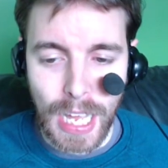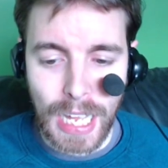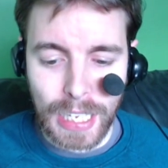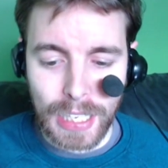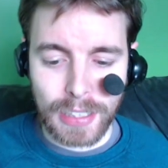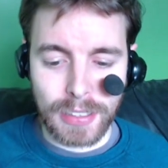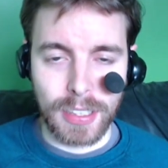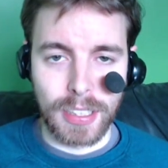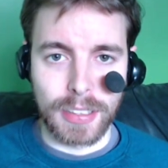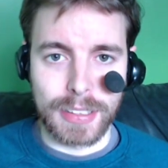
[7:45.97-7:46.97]

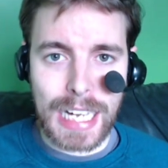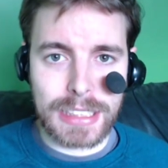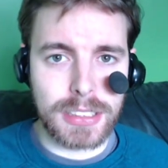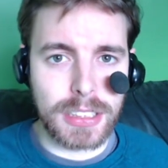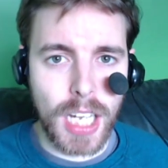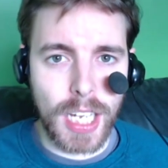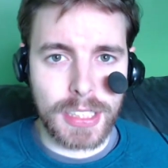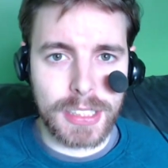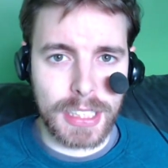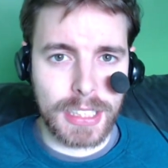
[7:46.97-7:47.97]
And that's the
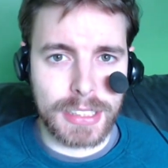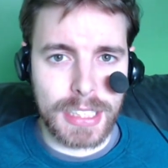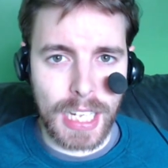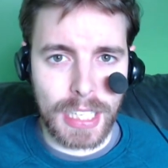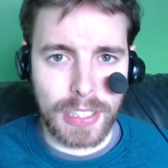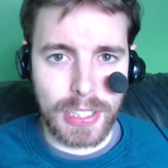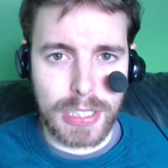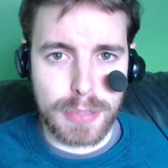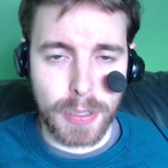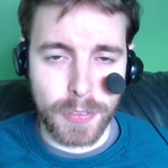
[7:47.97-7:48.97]
kind of thing that
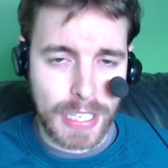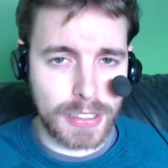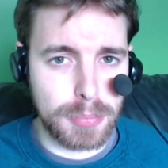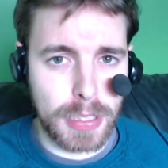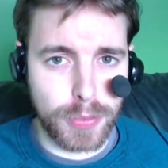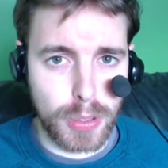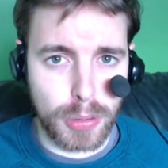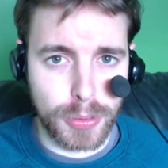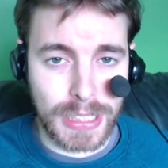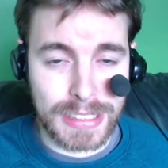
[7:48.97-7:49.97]
is preventing me
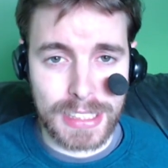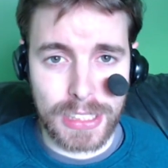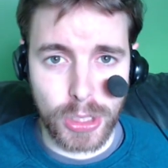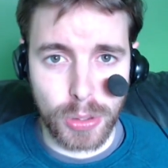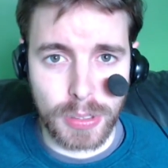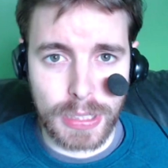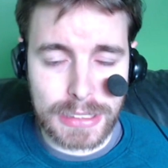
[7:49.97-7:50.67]
from continuing.